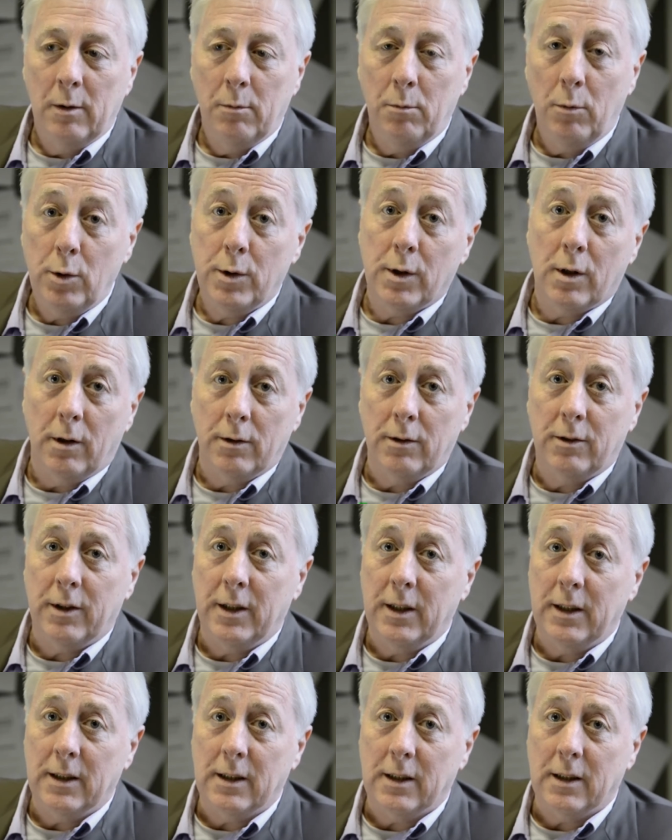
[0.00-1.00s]
most
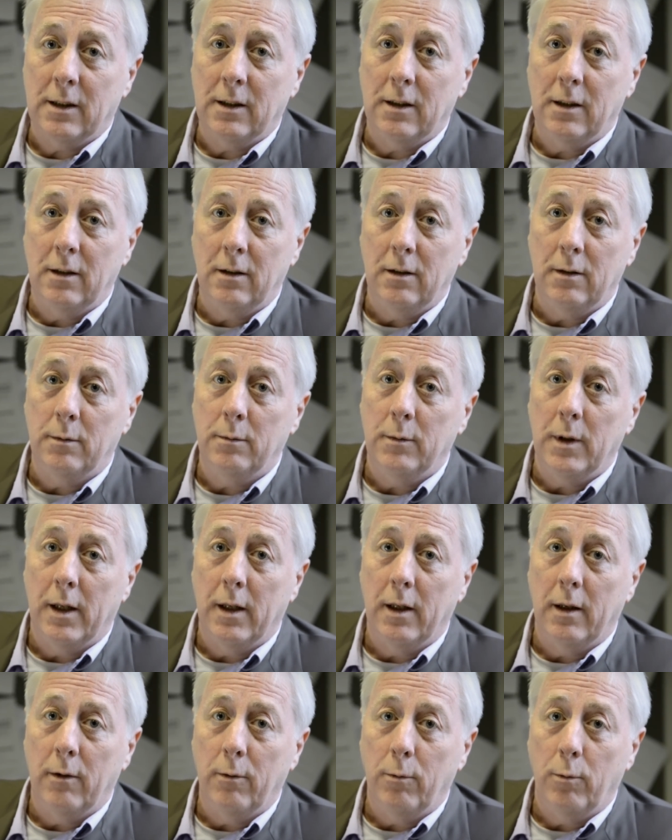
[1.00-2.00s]
countries in the
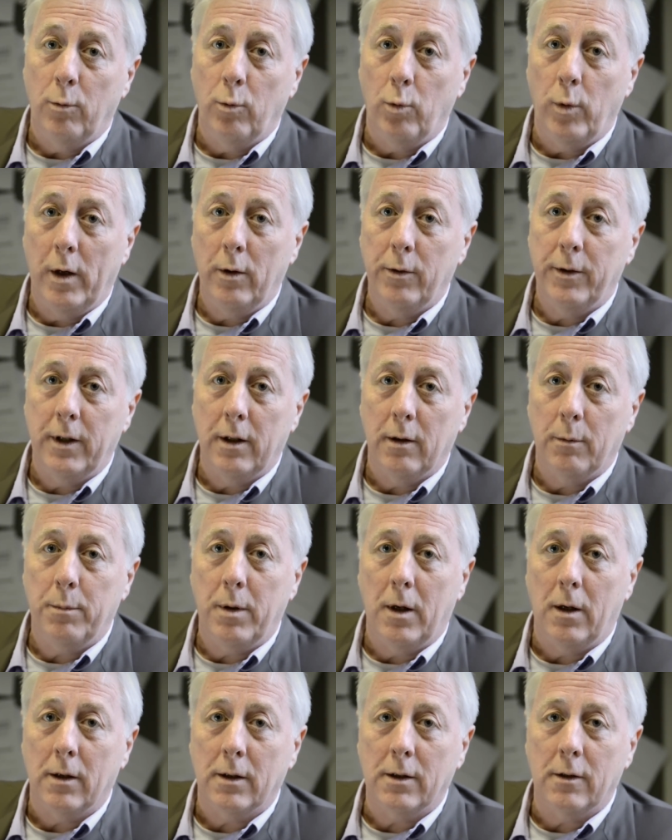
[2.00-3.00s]
uh, wealthier
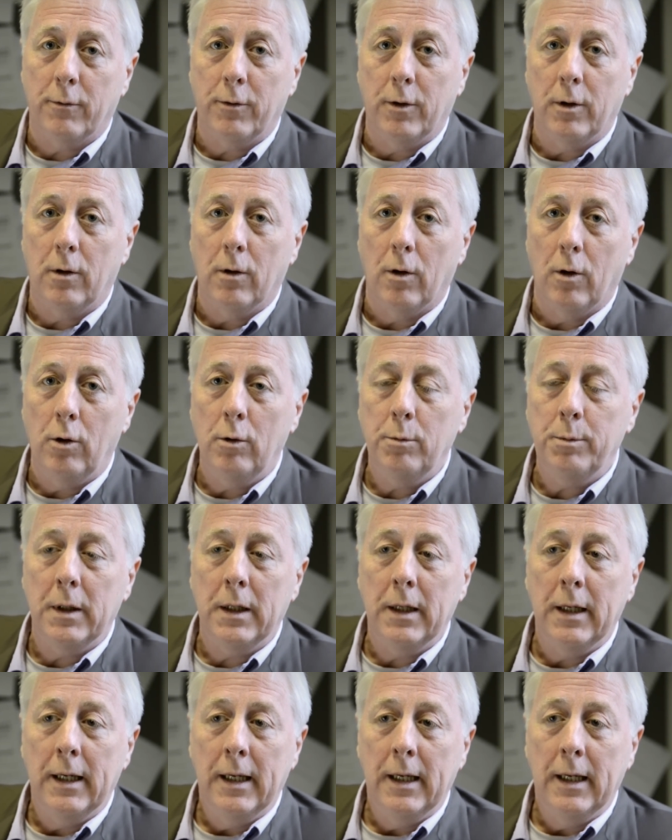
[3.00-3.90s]
parts of the globe.